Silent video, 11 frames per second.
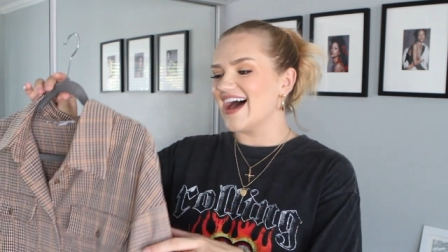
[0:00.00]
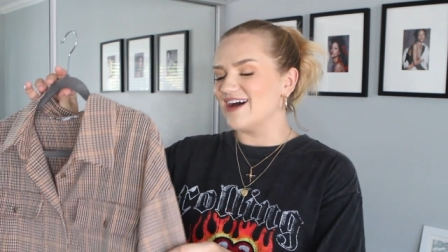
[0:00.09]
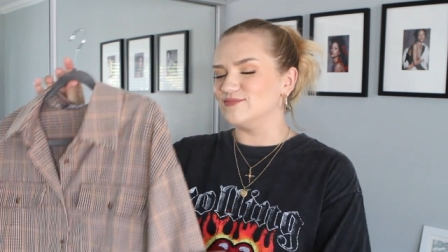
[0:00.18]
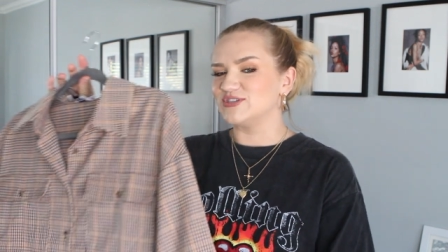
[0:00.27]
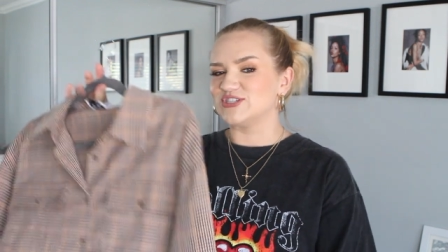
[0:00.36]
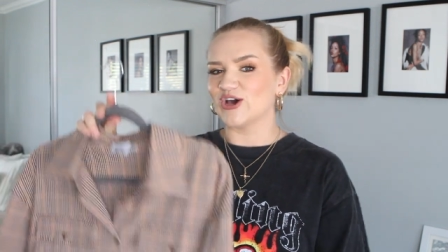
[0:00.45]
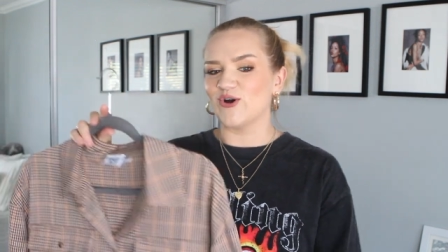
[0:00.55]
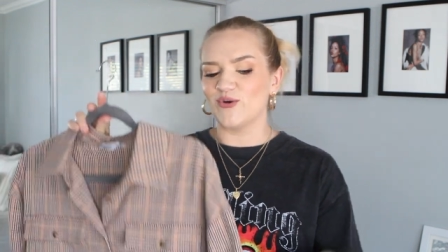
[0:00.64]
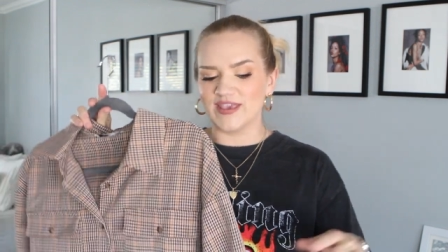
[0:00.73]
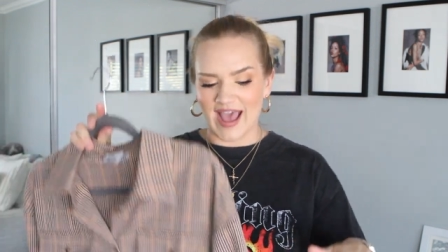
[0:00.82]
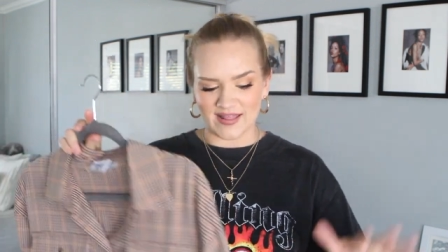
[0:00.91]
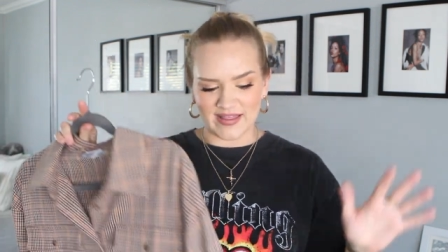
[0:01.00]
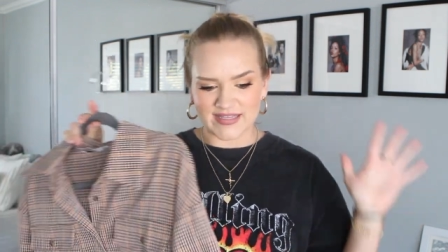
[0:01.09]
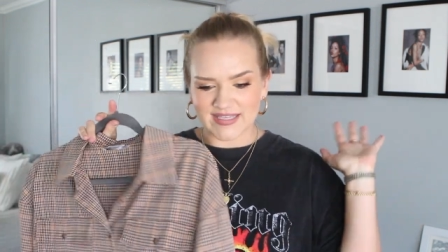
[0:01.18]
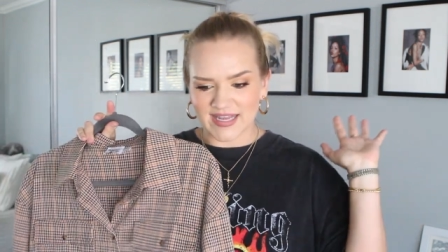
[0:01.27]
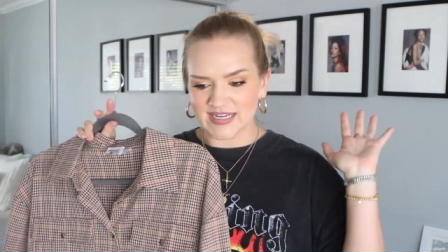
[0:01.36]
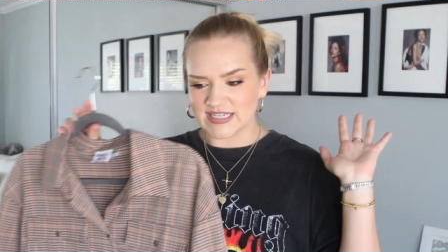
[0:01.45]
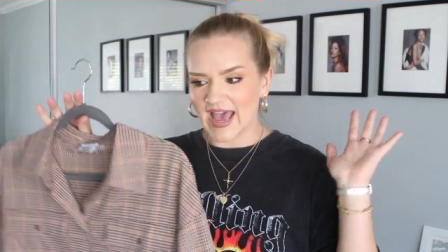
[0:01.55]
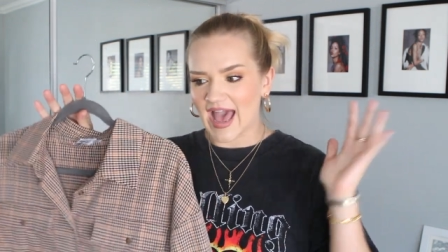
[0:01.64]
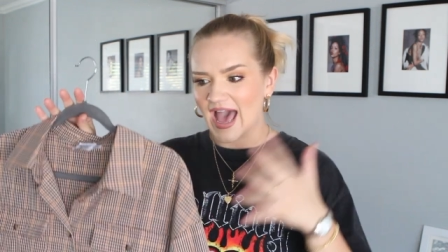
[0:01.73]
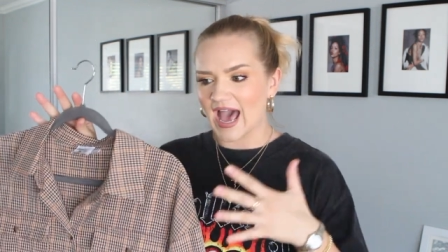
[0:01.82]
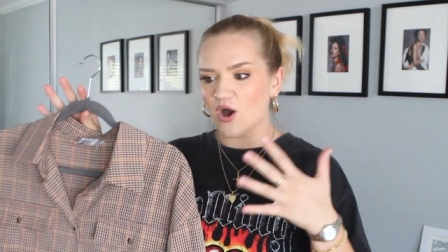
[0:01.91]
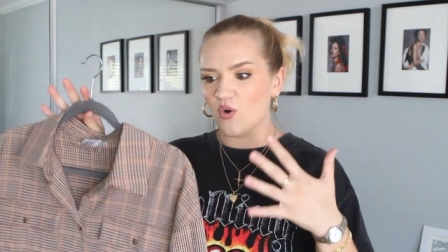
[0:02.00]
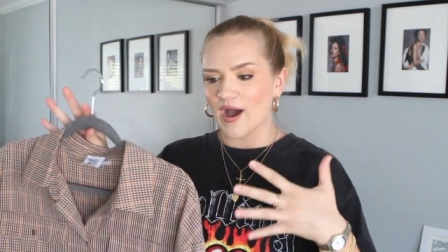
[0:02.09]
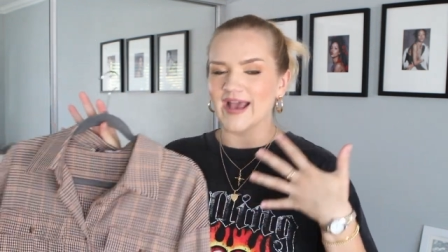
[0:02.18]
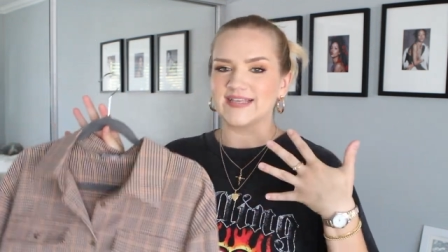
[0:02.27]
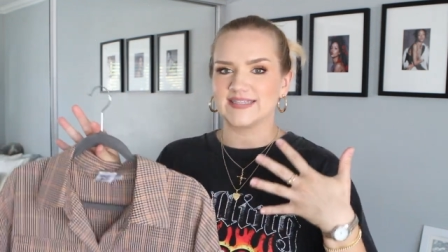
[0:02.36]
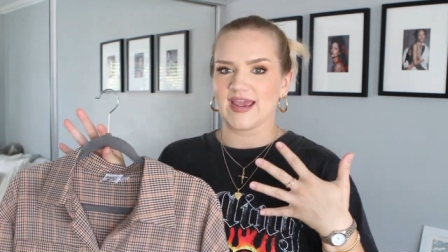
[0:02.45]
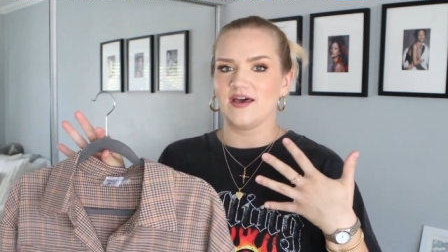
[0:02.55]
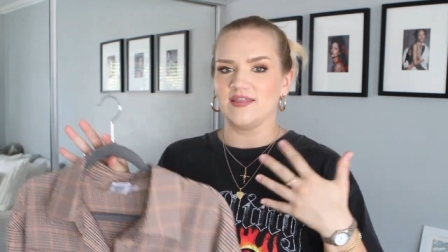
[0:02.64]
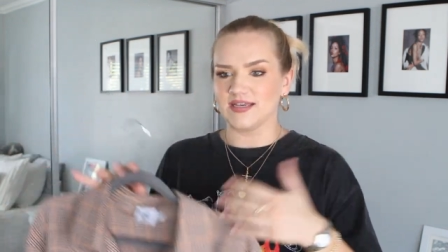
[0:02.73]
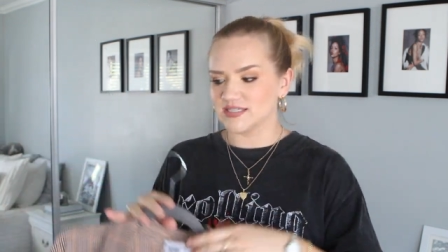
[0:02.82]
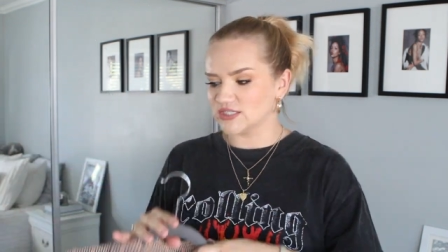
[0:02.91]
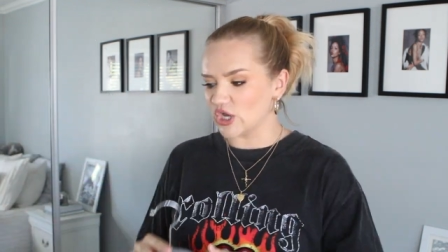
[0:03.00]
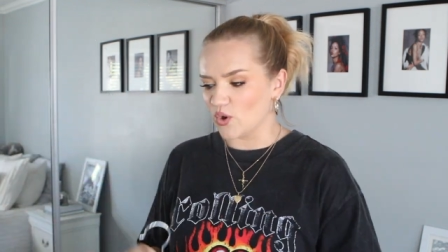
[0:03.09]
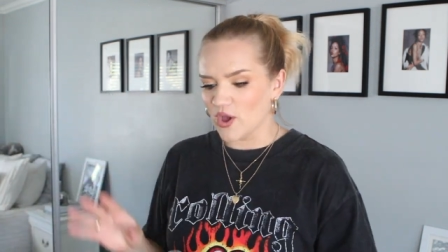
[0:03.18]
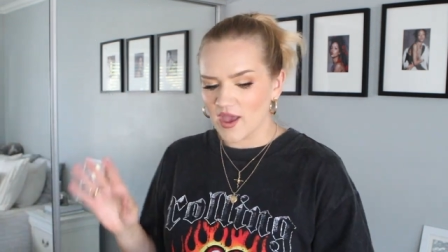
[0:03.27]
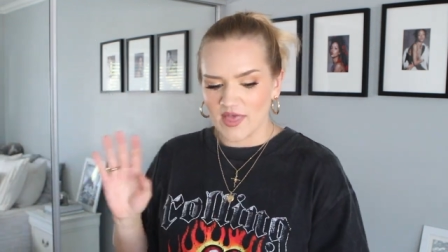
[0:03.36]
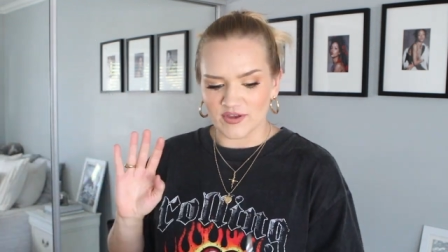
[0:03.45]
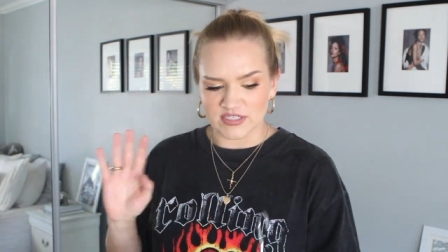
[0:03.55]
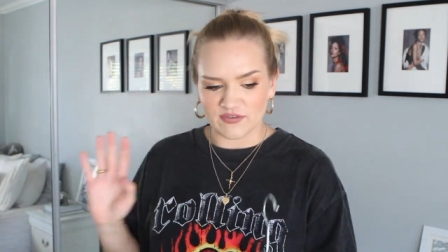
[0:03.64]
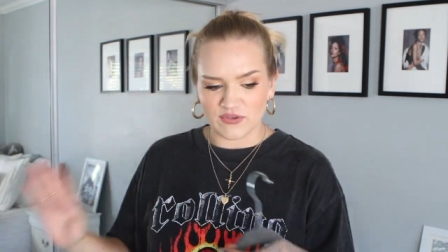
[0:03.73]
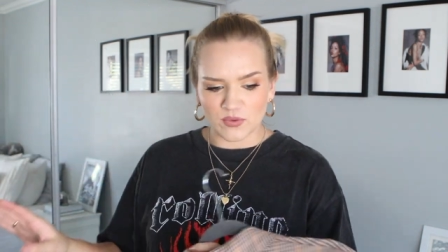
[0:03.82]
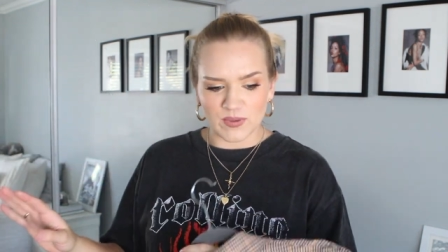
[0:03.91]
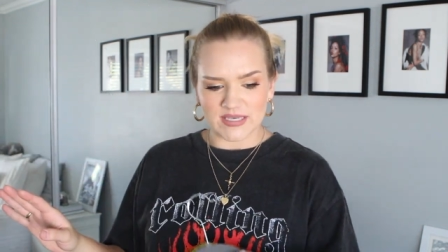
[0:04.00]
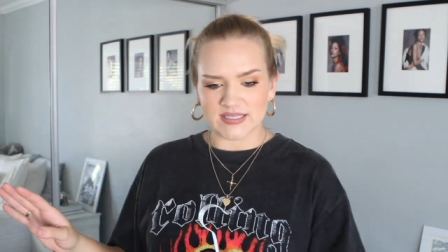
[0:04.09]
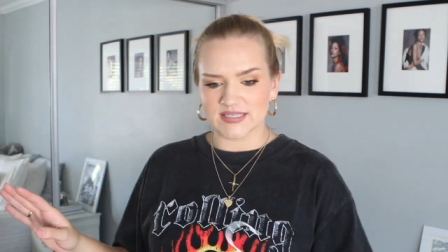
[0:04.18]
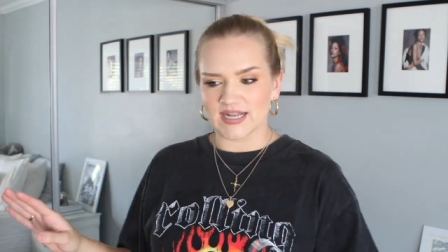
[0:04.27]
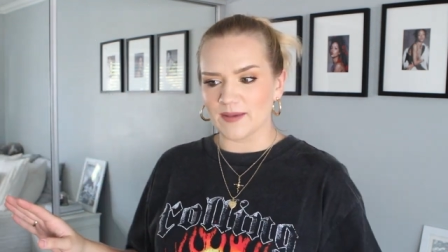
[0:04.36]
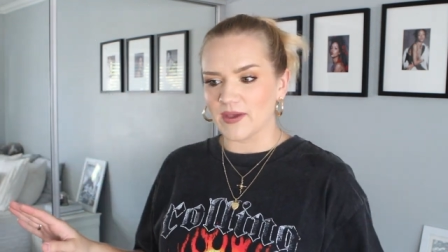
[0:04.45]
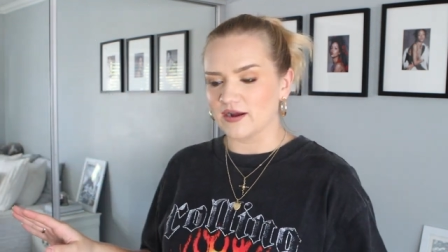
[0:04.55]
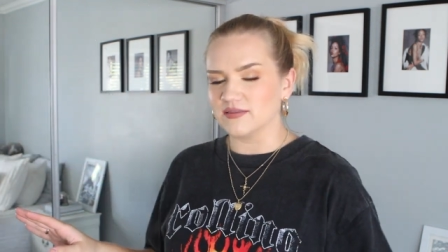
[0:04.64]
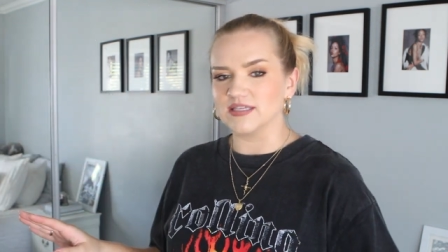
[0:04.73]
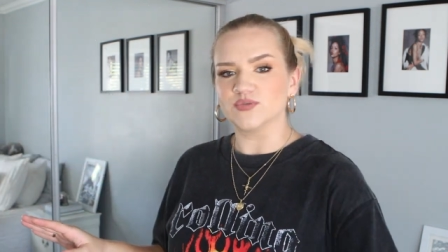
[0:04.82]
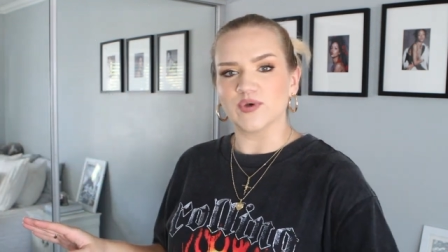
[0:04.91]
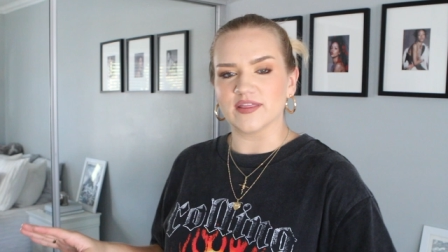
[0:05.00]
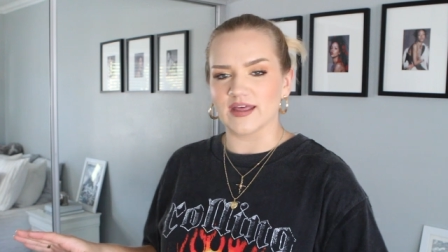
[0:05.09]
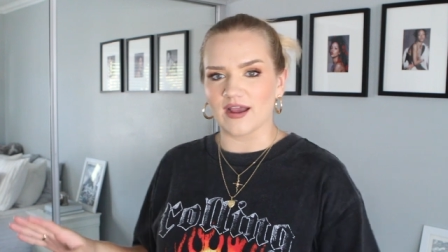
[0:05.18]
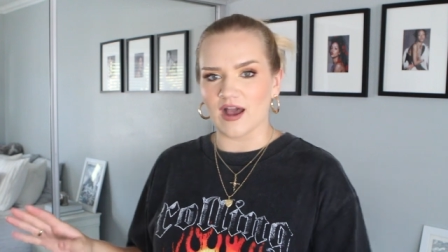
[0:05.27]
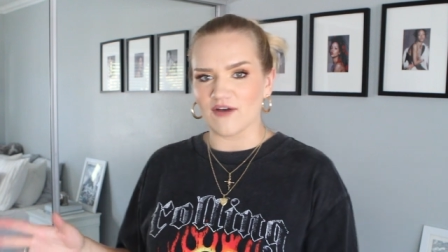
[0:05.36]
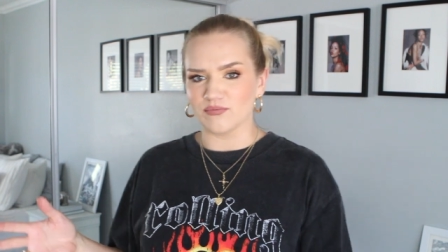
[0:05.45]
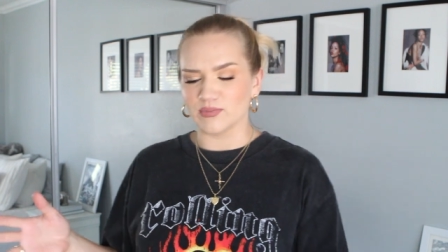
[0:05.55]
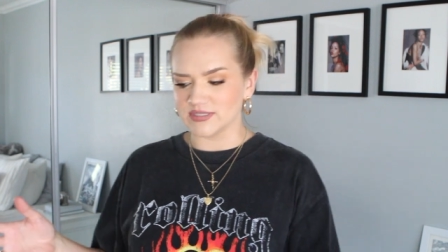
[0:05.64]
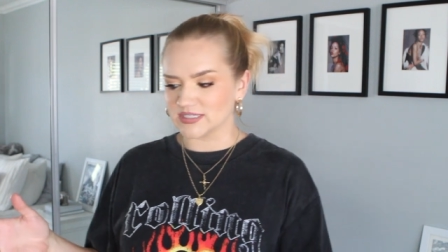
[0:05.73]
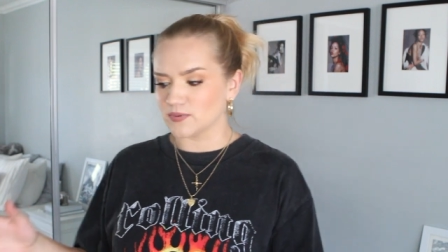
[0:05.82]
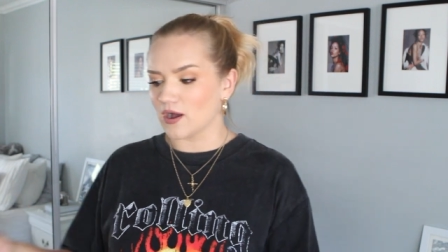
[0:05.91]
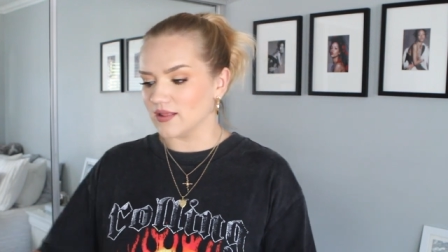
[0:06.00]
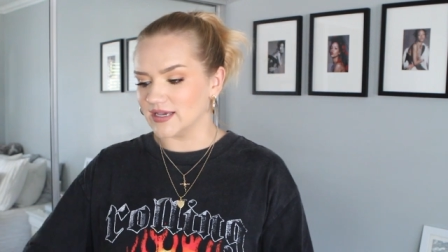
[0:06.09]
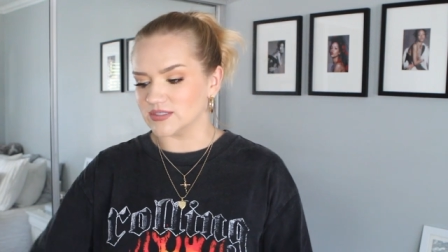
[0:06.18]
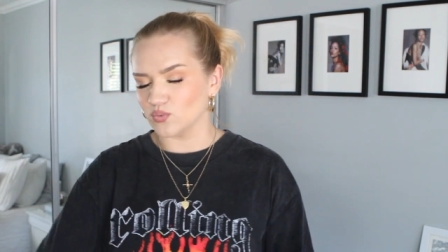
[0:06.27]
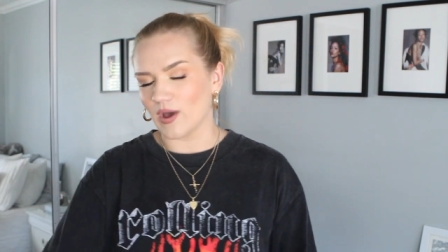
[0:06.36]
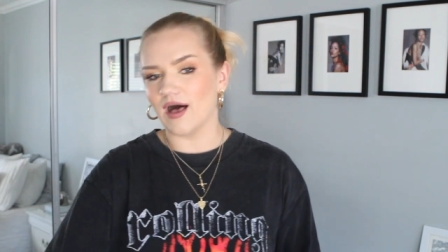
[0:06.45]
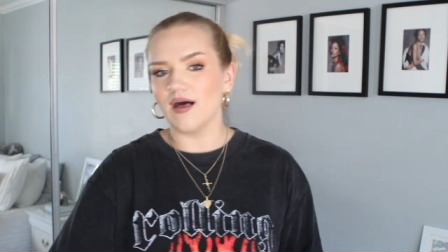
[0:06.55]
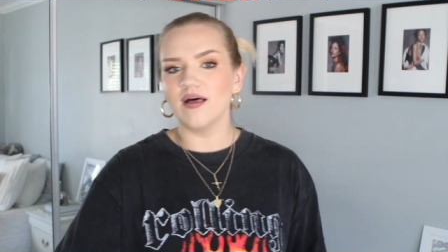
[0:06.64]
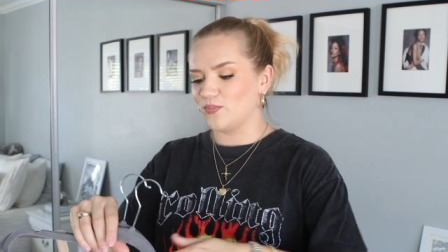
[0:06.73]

Um, so yeah, let's get into how I style this. So there's a few pieces that I paired this with that I got from Princess Polly as well.